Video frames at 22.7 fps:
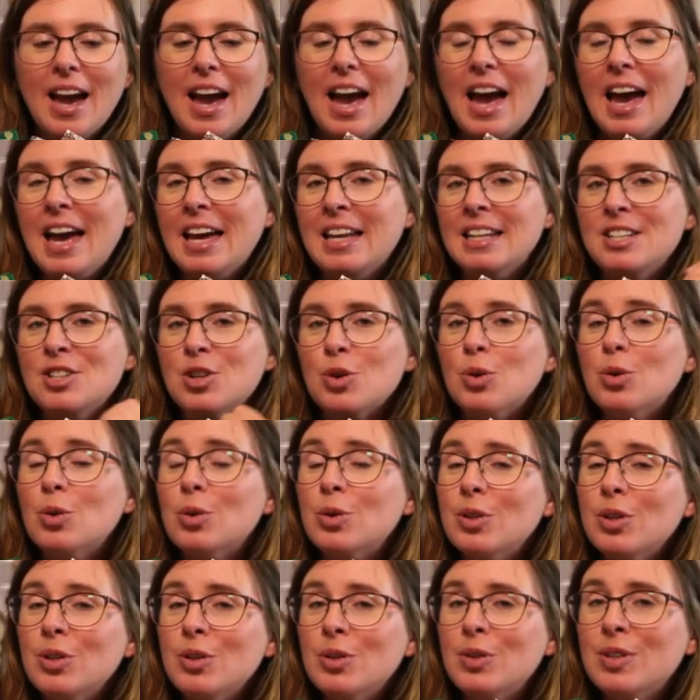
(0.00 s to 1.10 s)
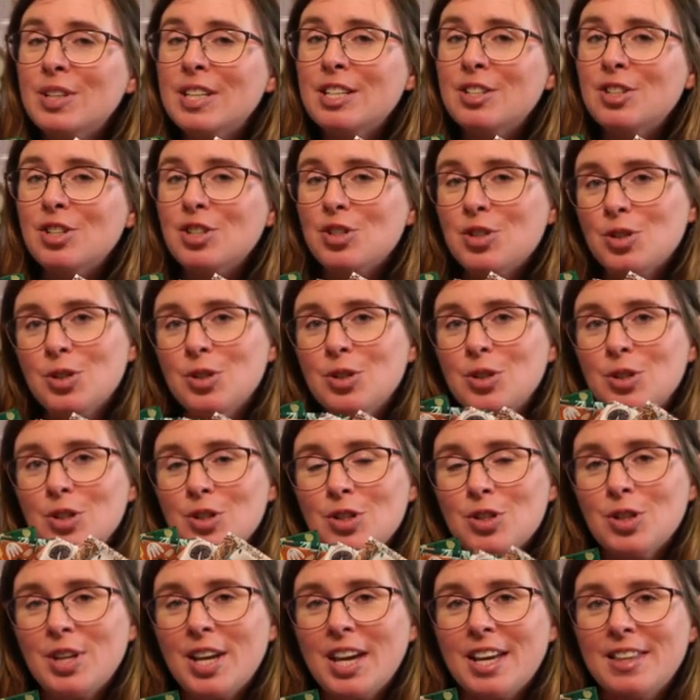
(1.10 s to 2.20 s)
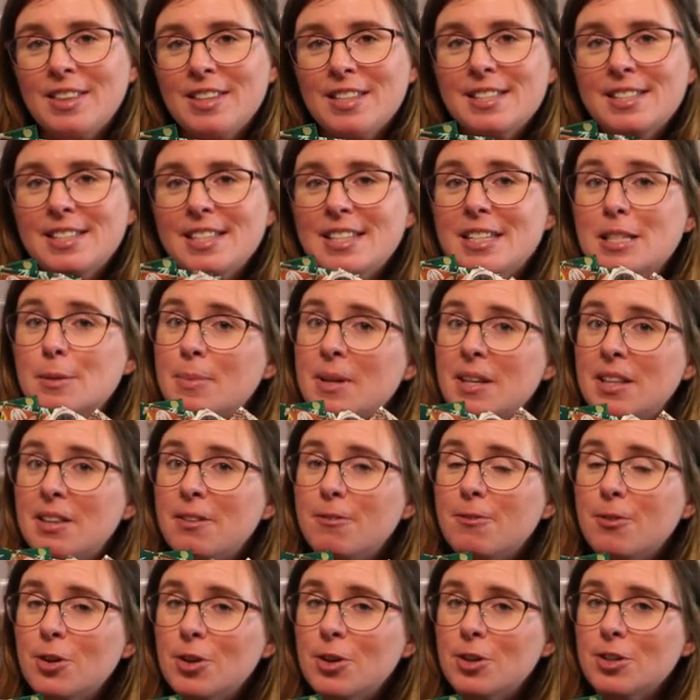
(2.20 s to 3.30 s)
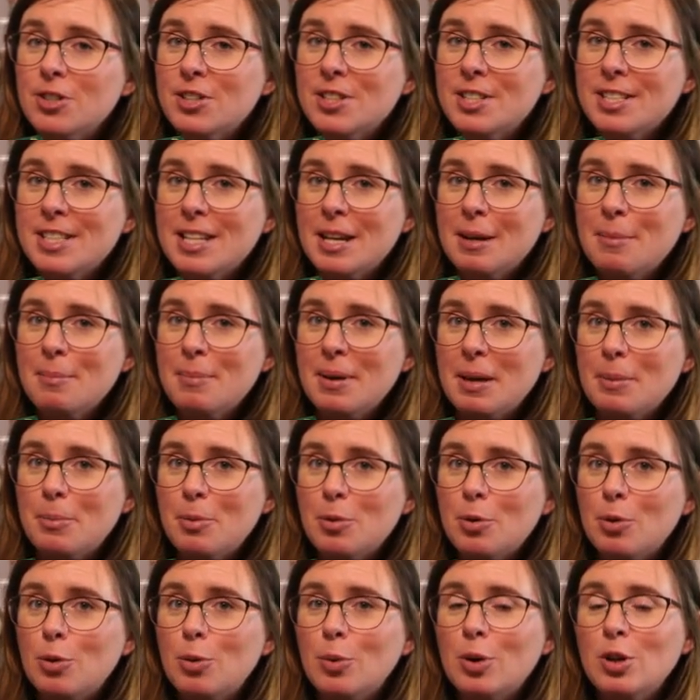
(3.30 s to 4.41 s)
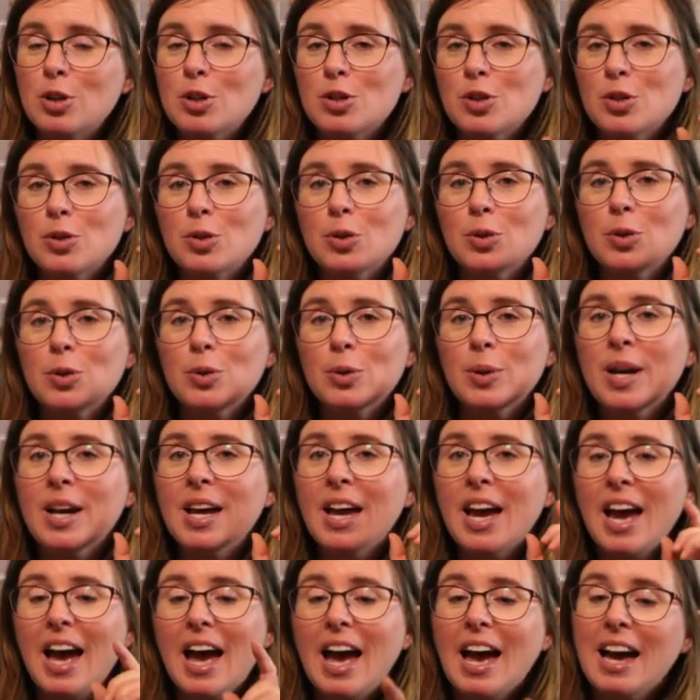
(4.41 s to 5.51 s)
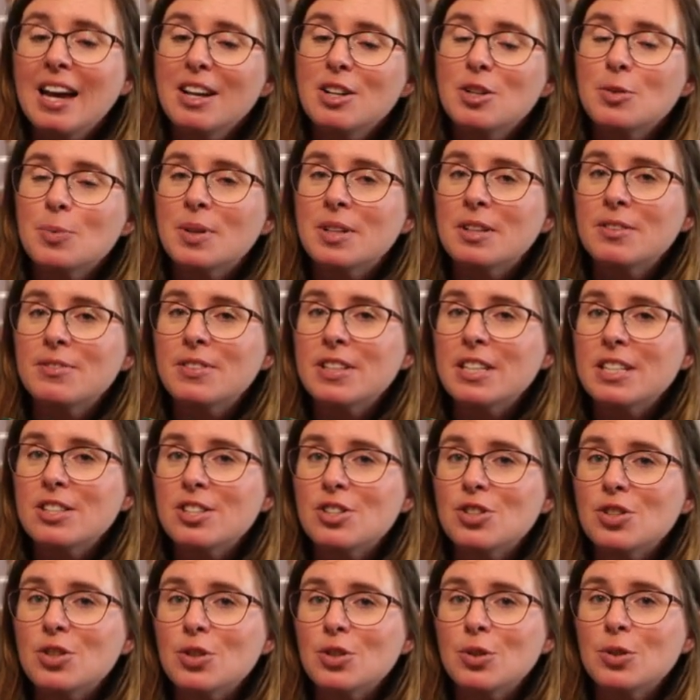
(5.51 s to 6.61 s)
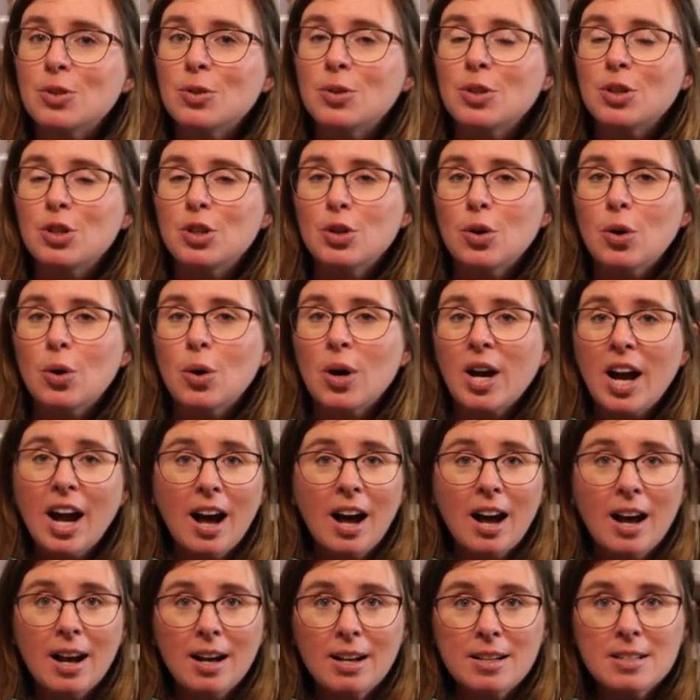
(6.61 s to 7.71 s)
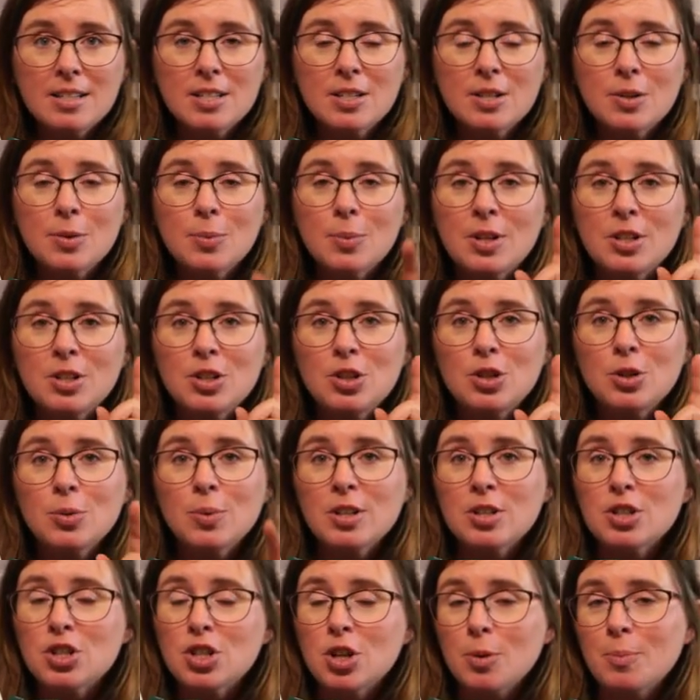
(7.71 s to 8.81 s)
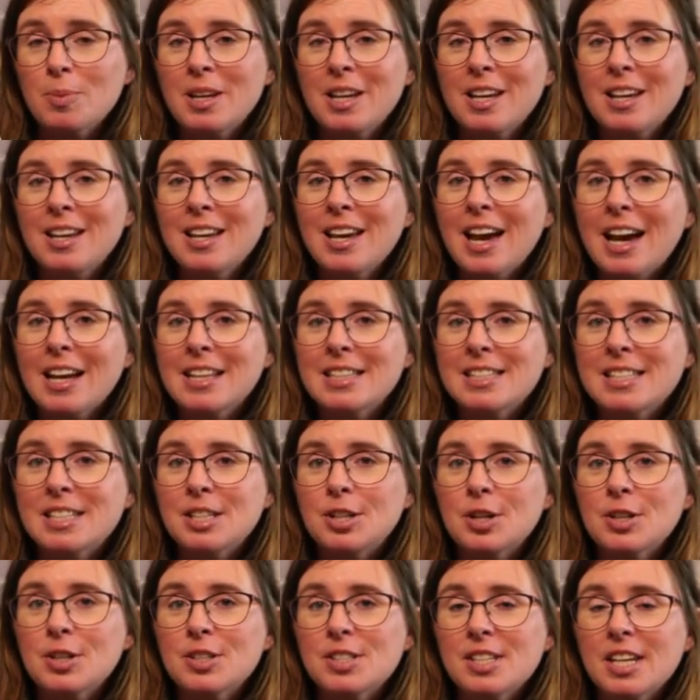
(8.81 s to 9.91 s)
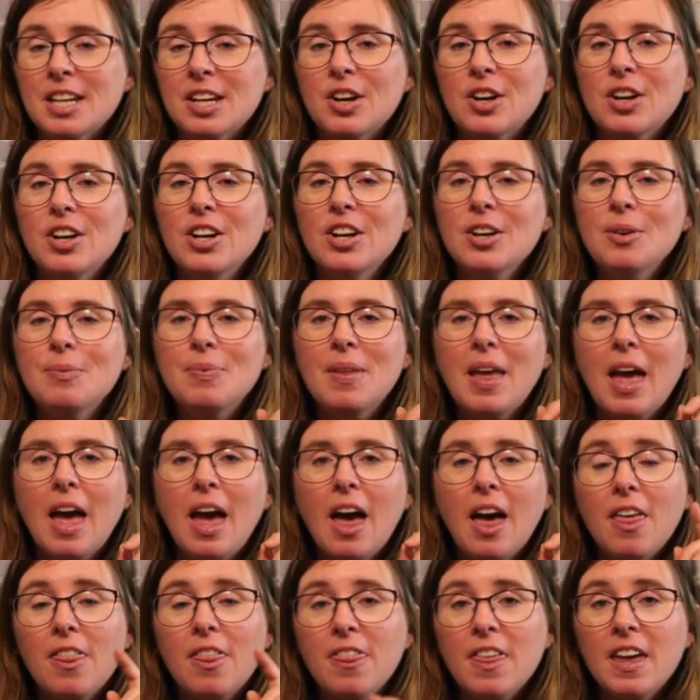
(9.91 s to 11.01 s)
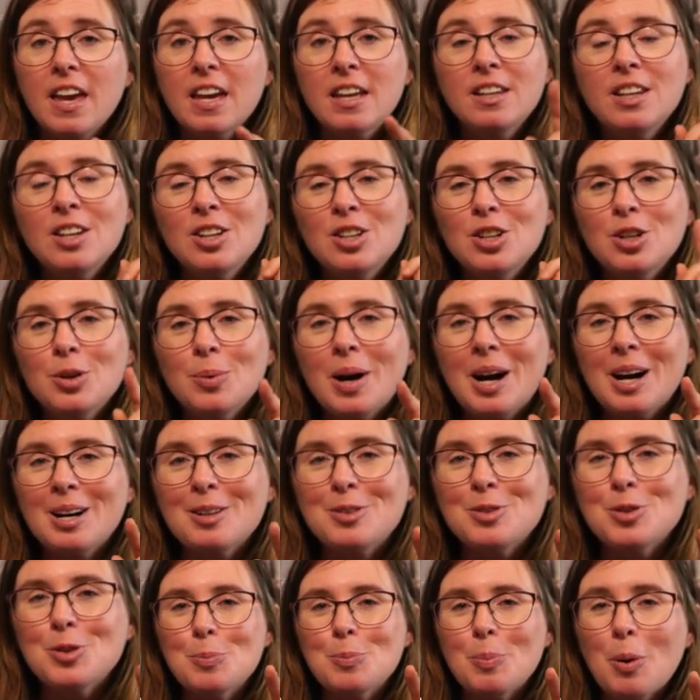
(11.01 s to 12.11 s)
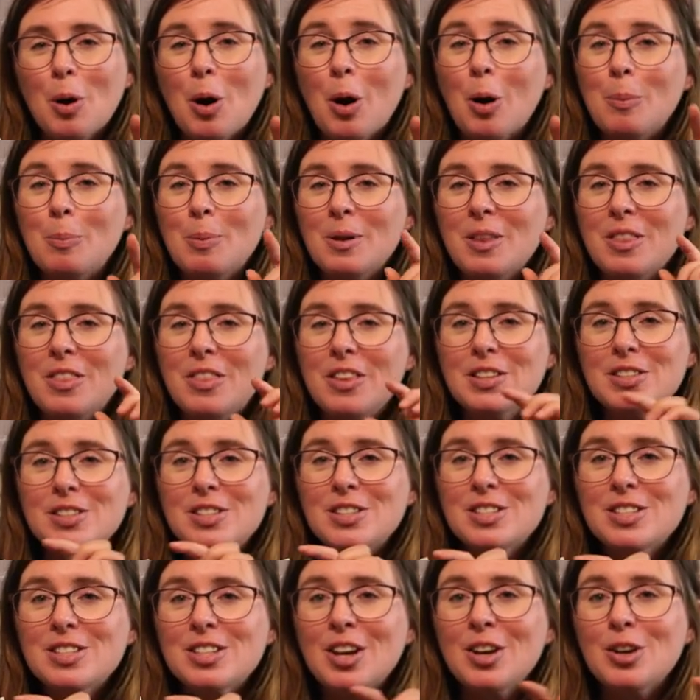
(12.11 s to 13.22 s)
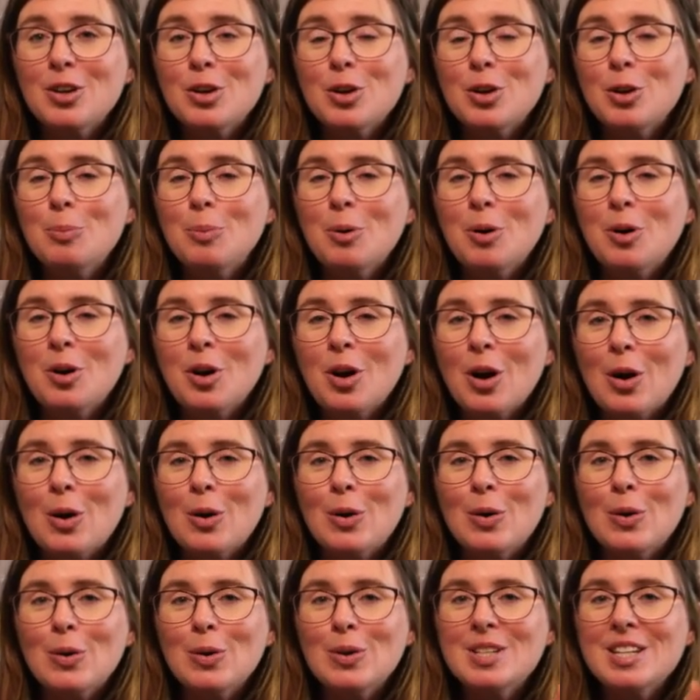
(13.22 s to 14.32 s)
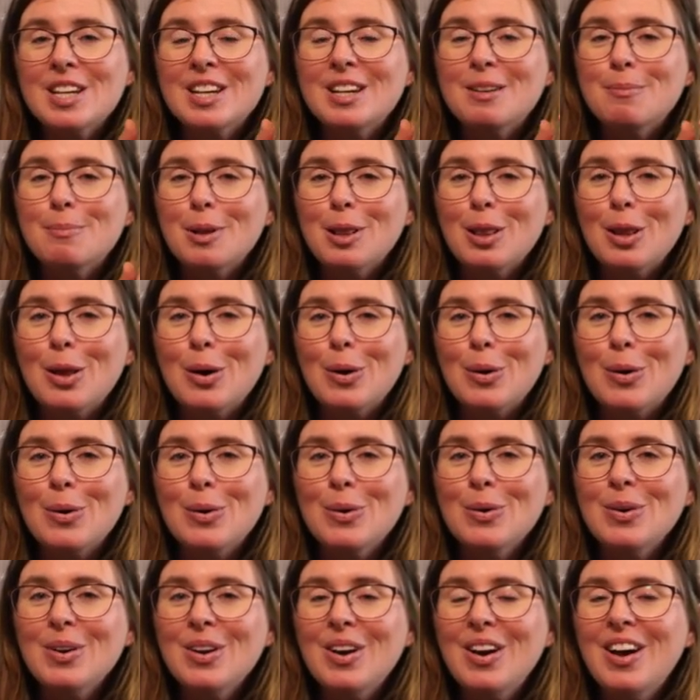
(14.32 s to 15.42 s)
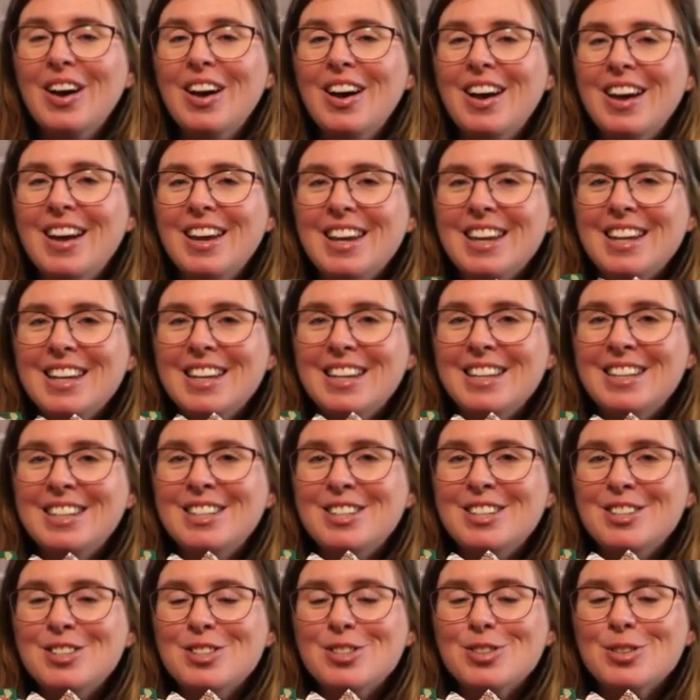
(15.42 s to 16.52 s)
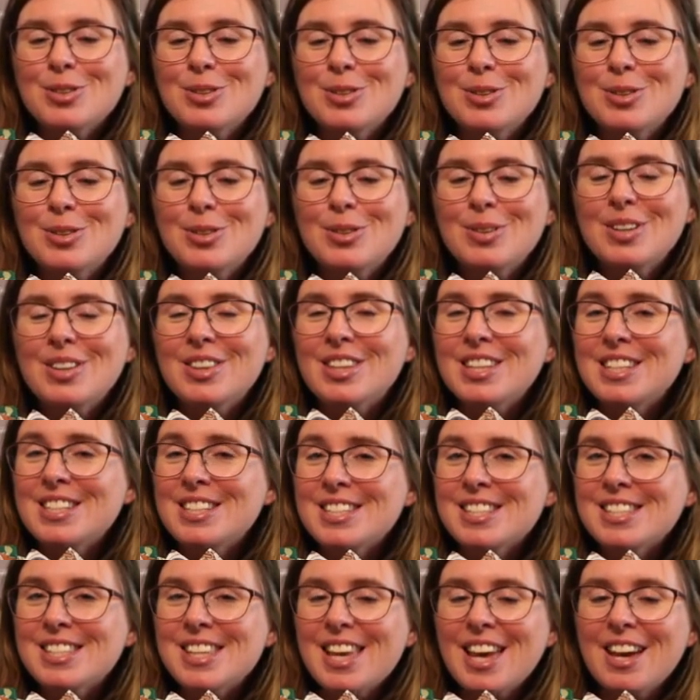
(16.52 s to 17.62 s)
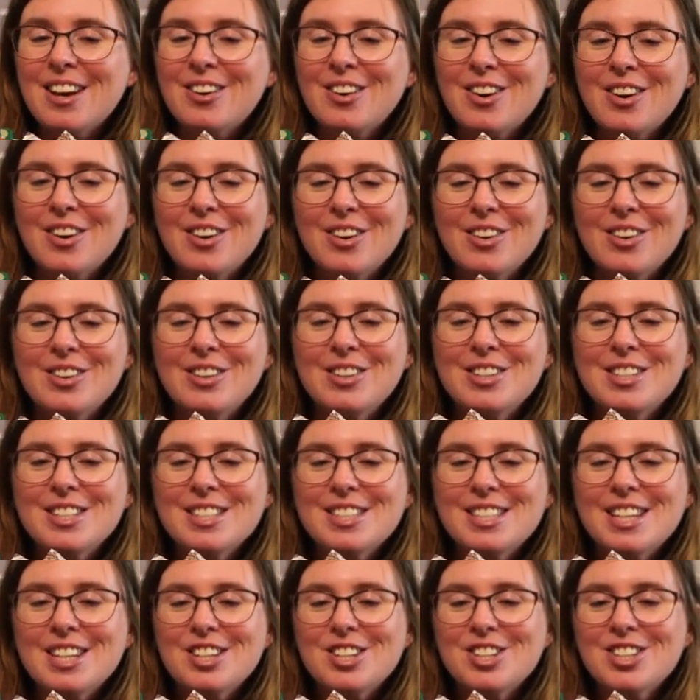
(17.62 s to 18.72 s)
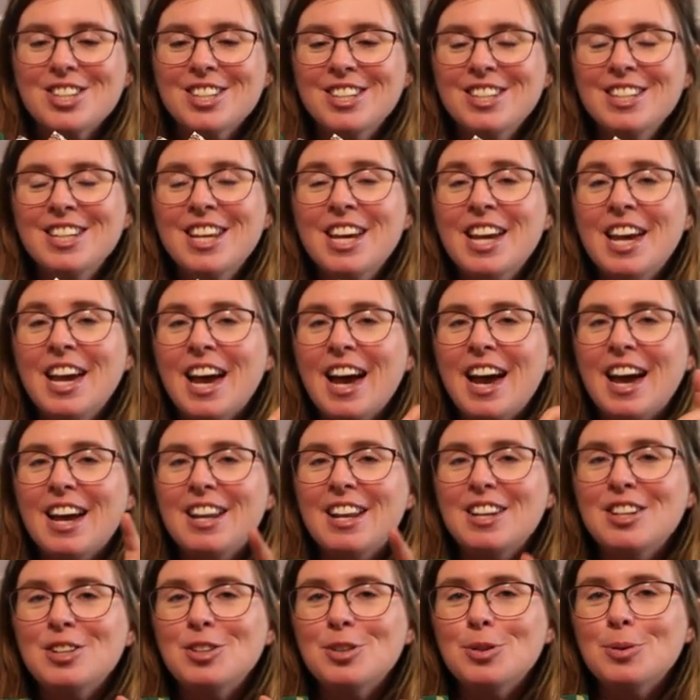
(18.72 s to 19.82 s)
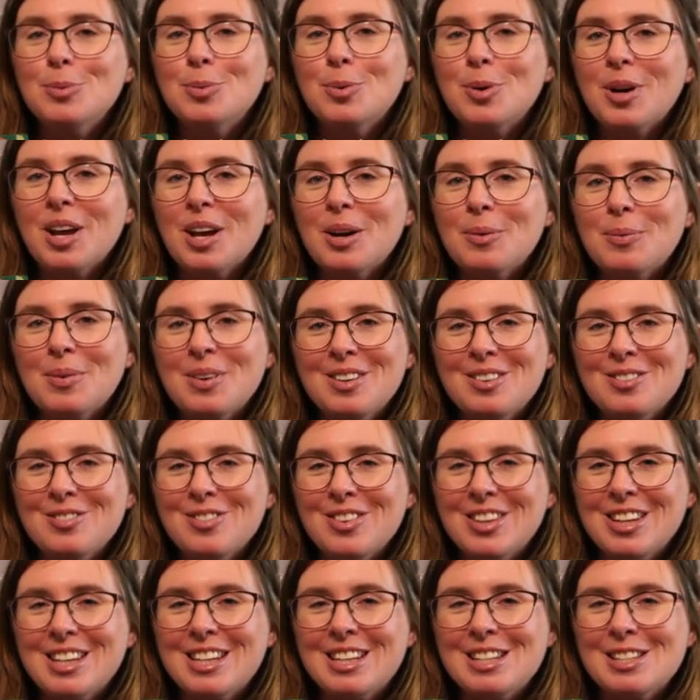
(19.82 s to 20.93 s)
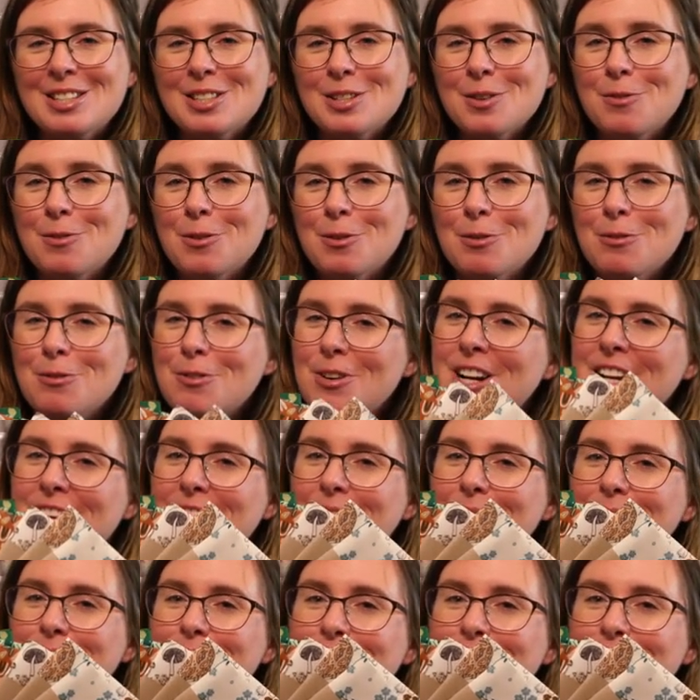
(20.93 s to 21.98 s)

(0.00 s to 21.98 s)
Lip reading: And all you need to do to get this is be the first 10 people to add one of these to your cart when you are shopping at Zigozago. Then you are pop this coupon code below into the discount code section and you will get one of these for free.